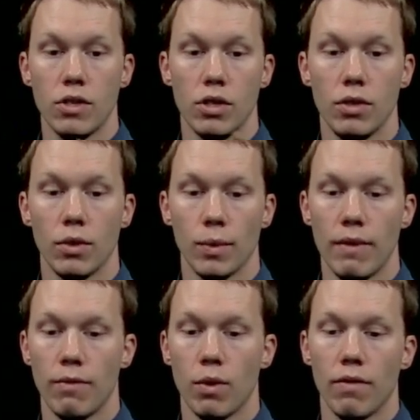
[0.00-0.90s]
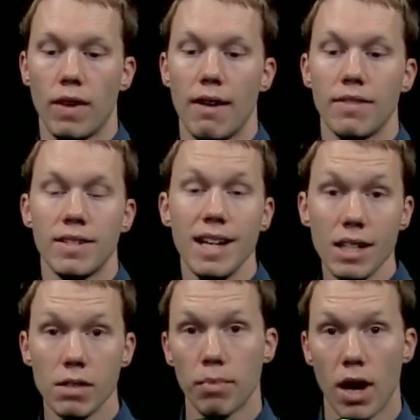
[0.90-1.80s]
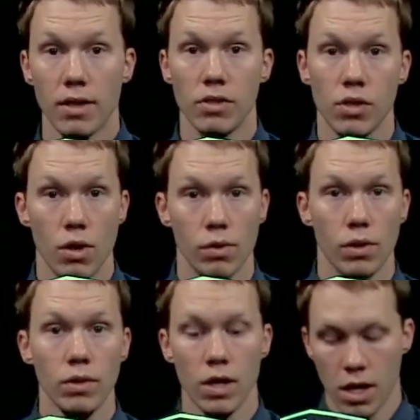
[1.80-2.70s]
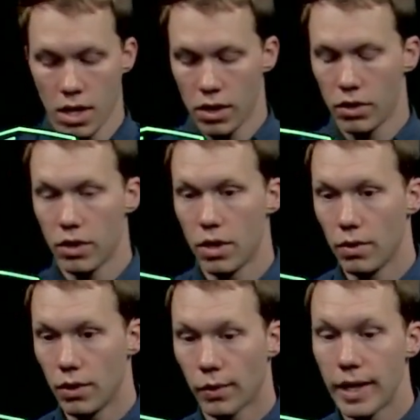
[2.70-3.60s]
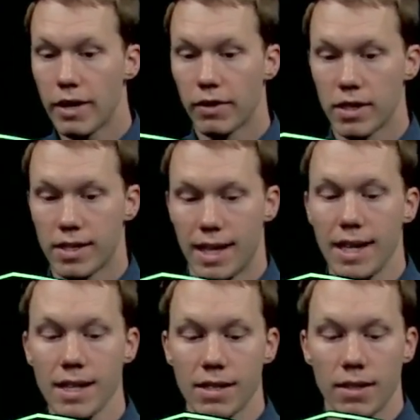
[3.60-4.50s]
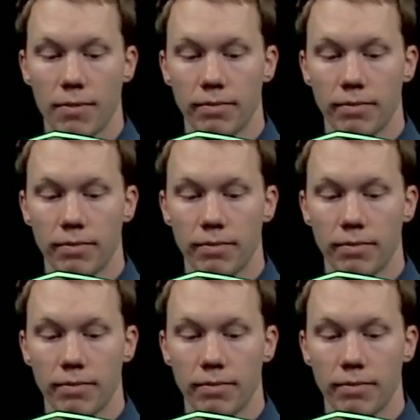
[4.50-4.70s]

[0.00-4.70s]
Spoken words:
2, 3, 4, 5, 6 bonds total. So 3 over 6